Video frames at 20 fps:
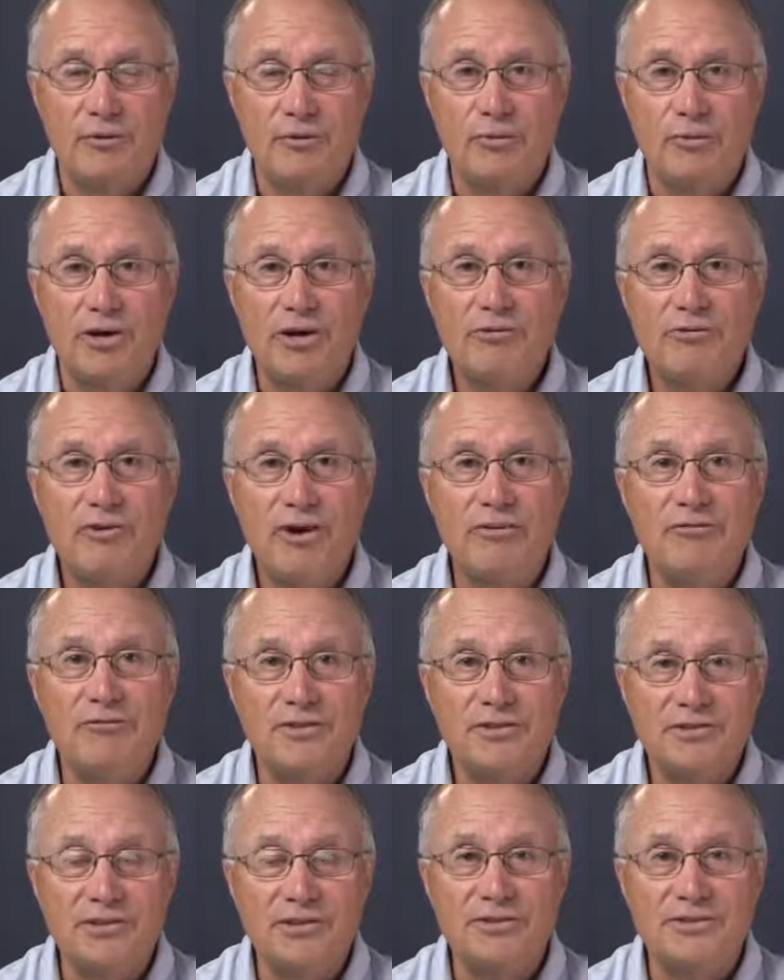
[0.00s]
Whenever I
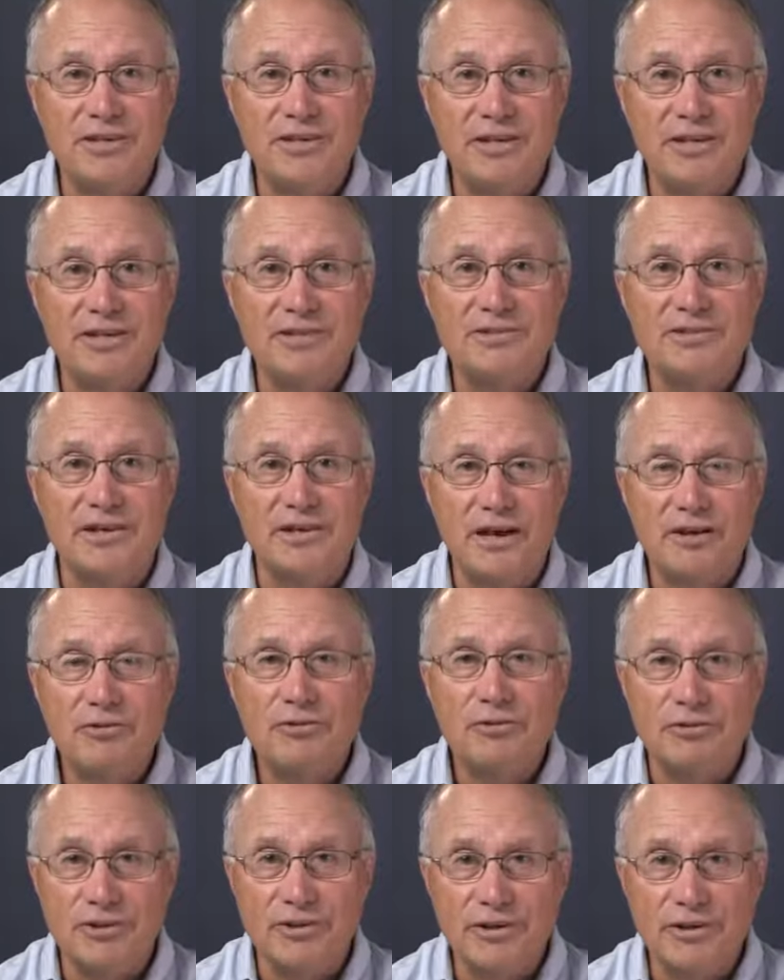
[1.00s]
visit these and
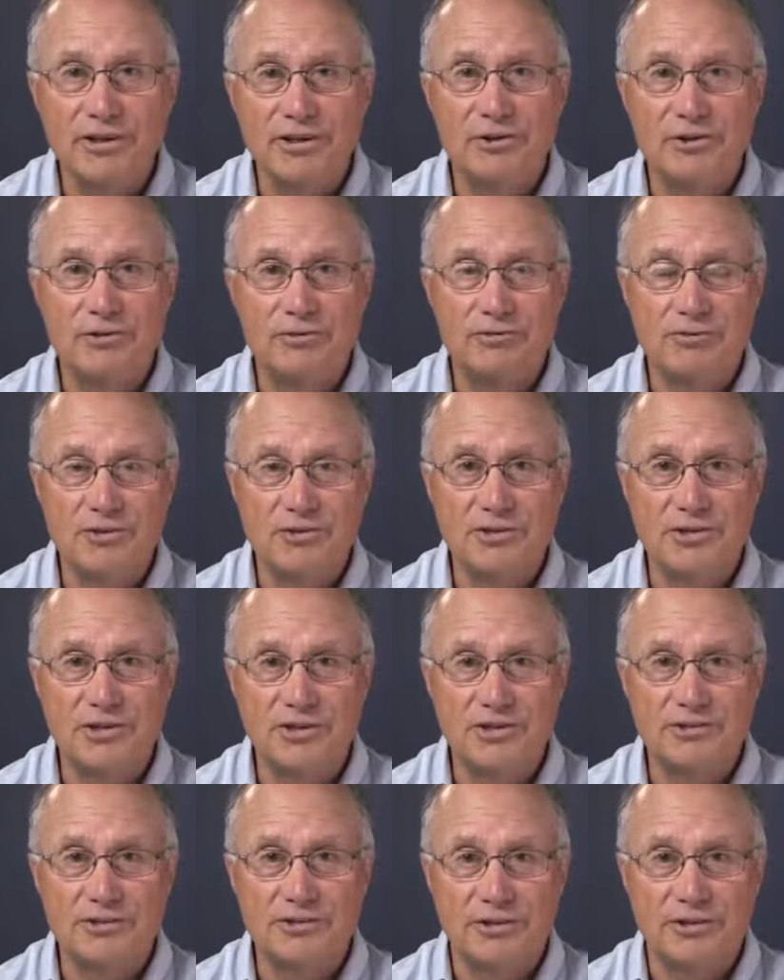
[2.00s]
other leading
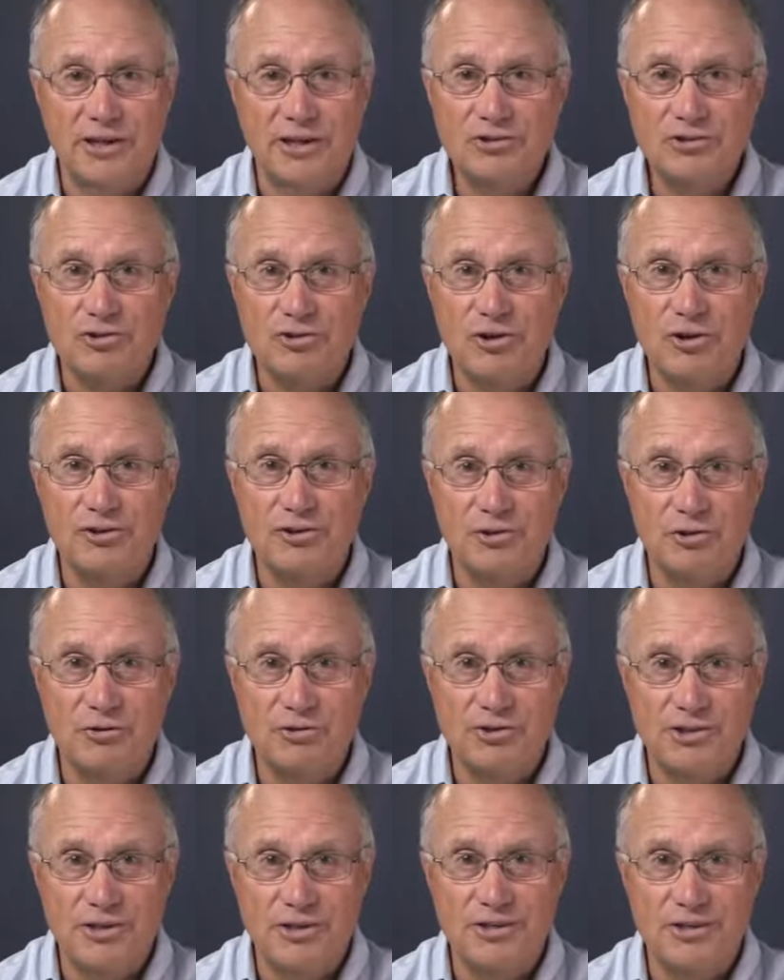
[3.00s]
universities to lecture on
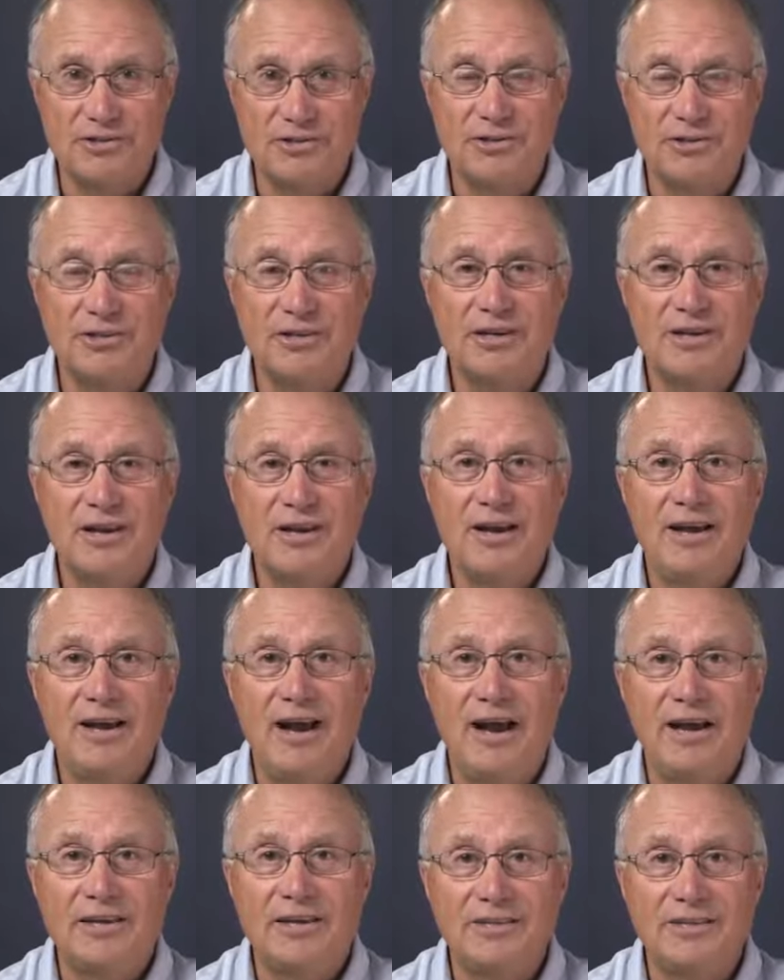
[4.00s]
negotiation,
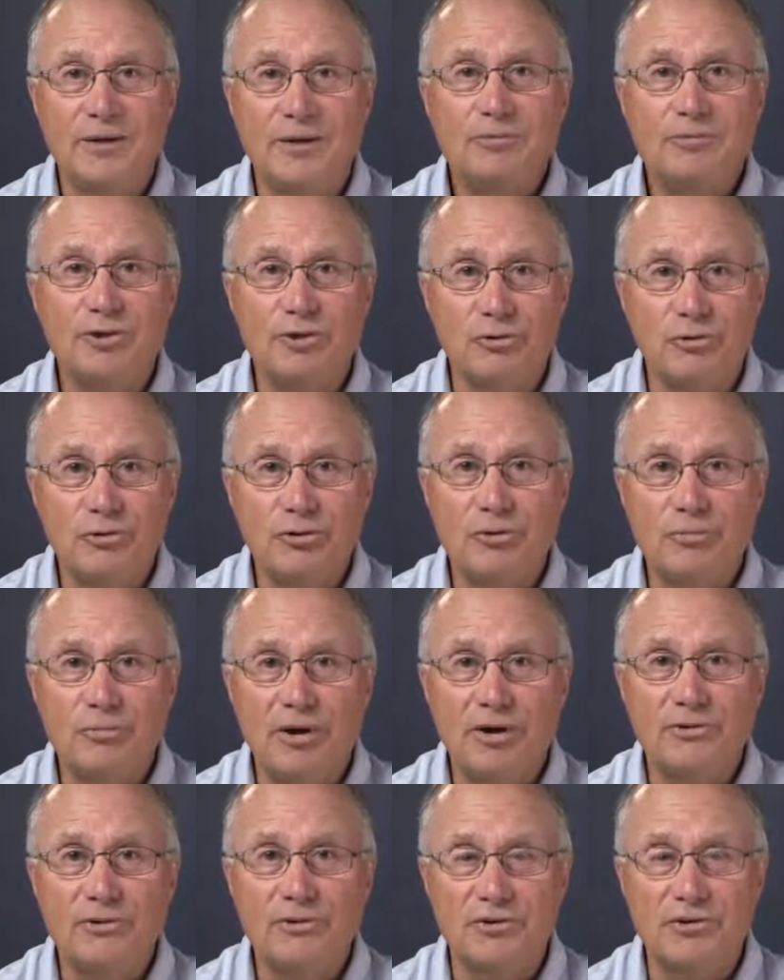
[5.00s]
I attempt to learn
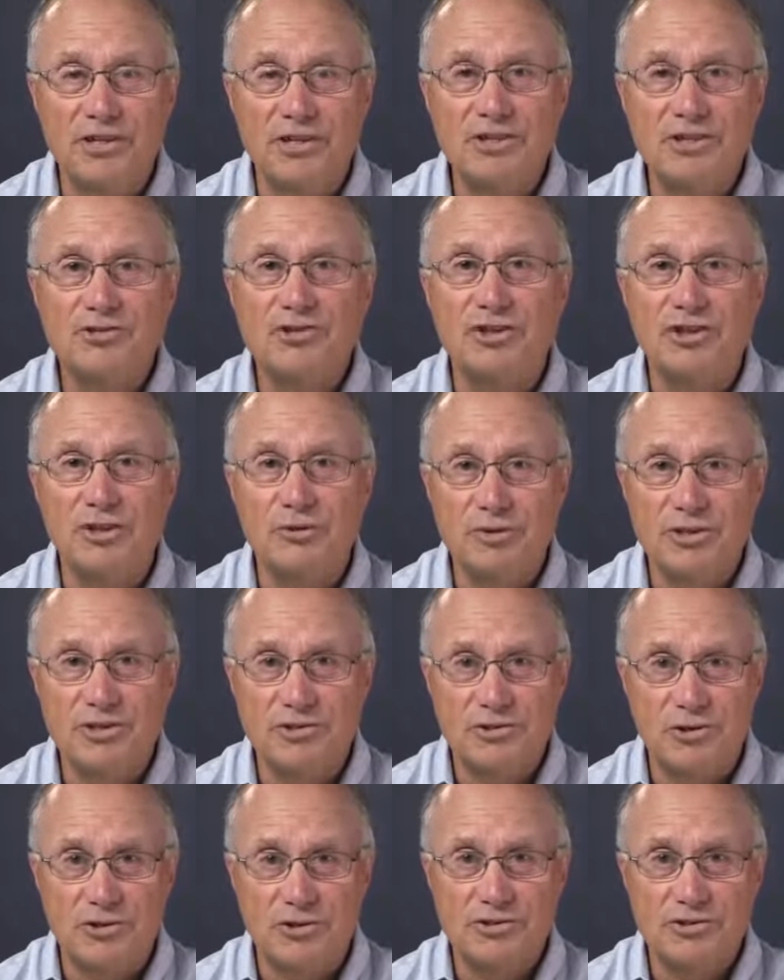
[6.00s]
about their teaching and
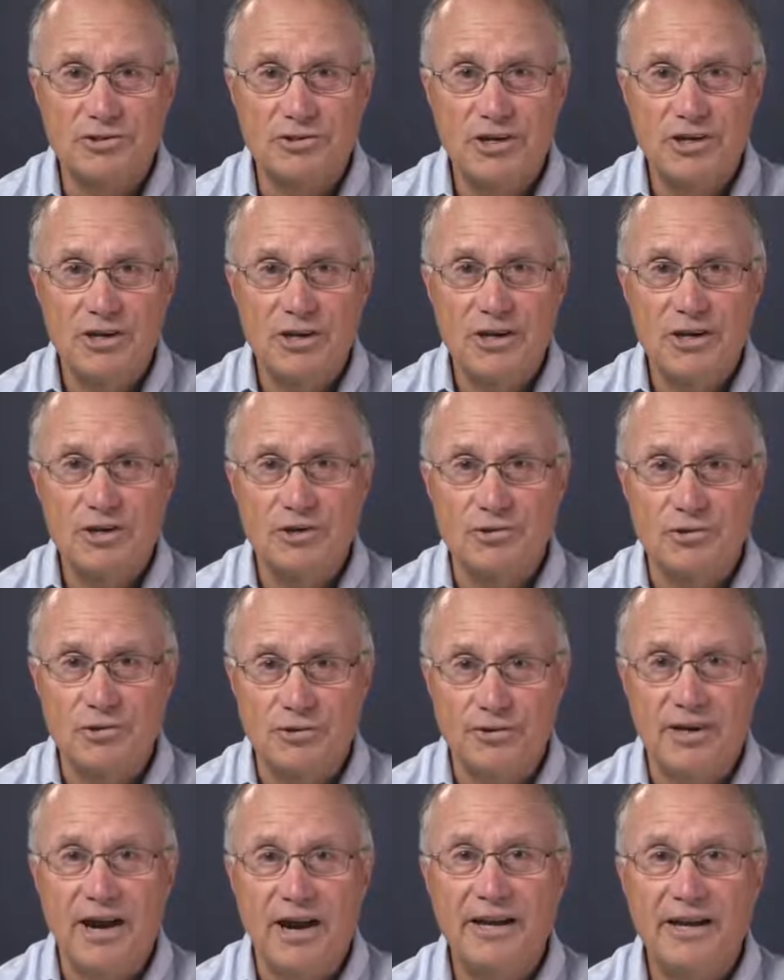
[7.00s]
research so
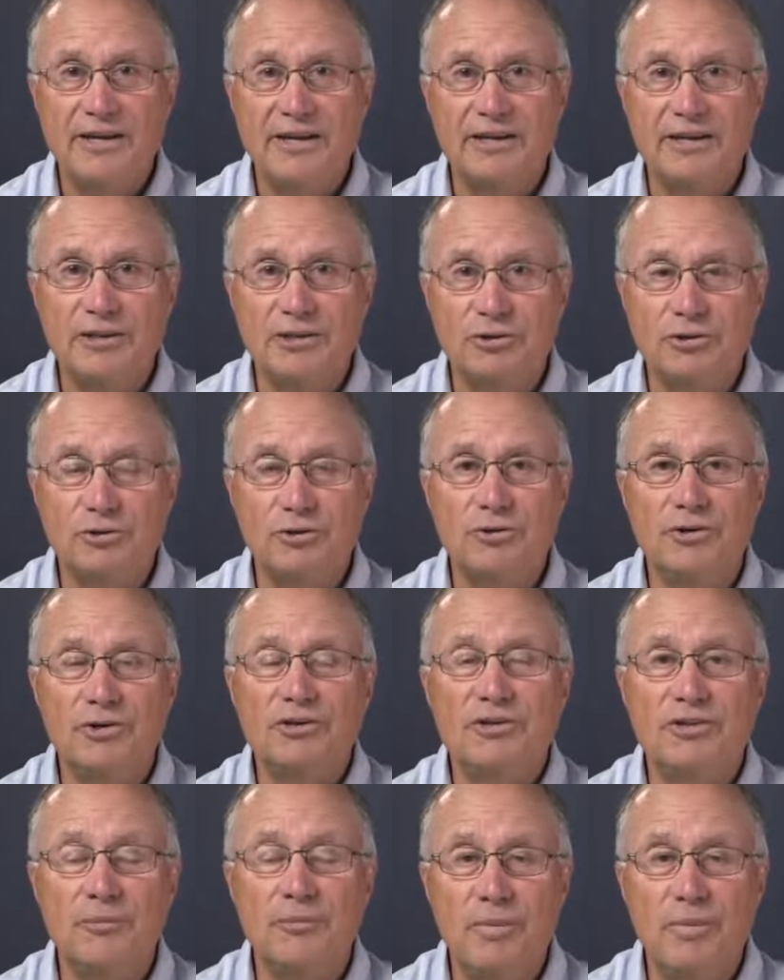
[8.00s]
that I can include
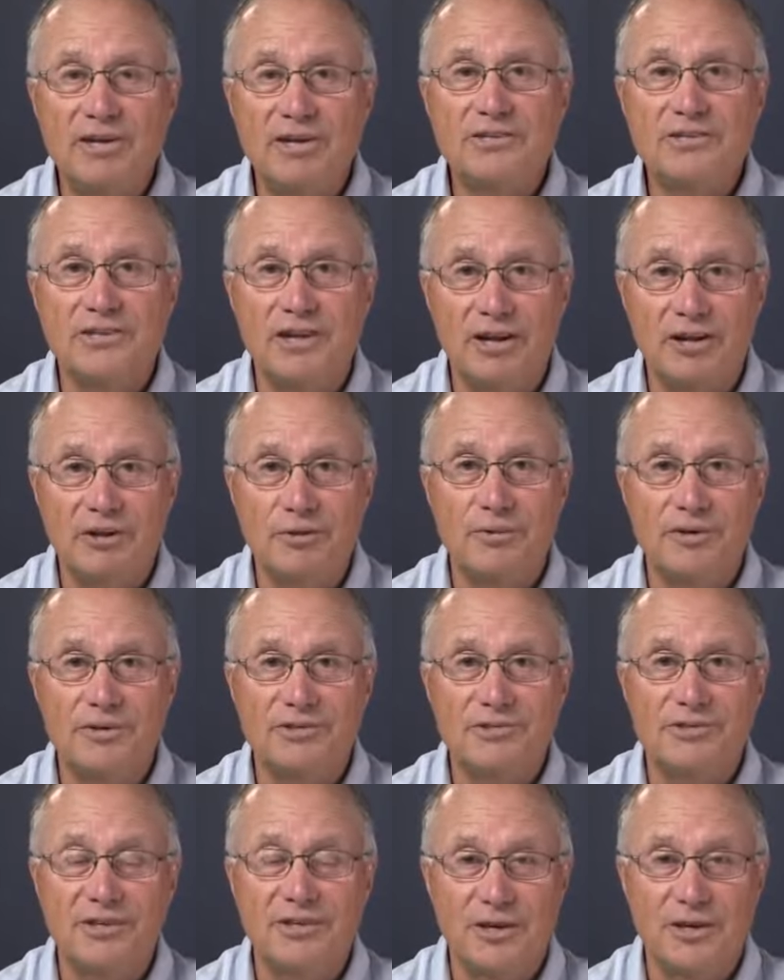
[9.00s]
the best
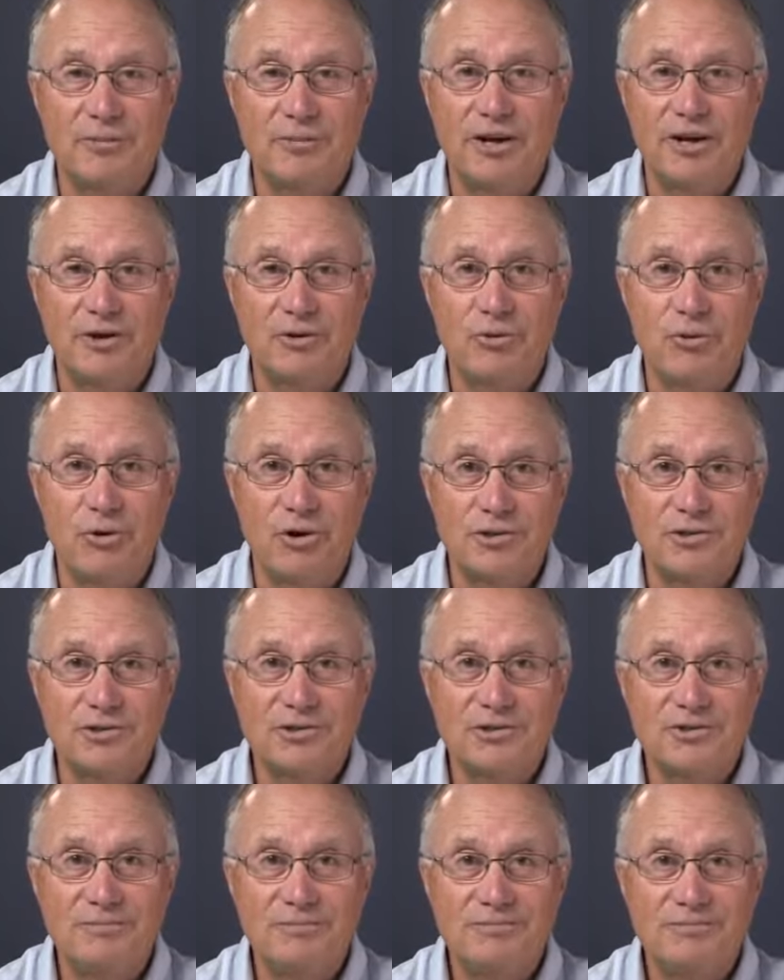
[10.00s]
elements in my
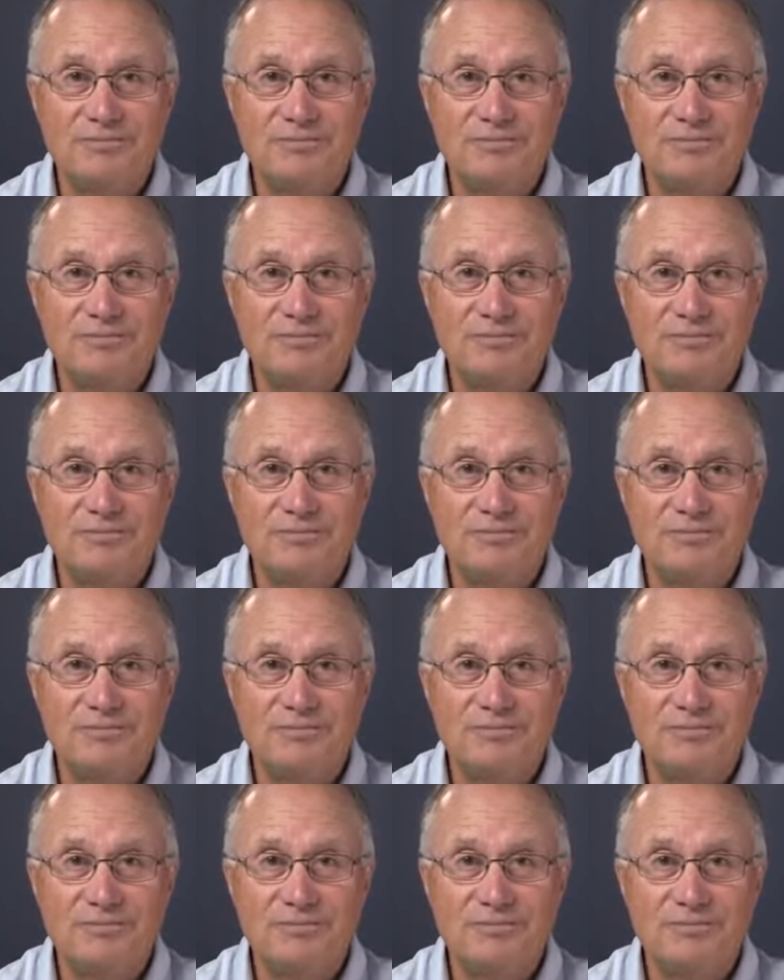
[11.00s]
course.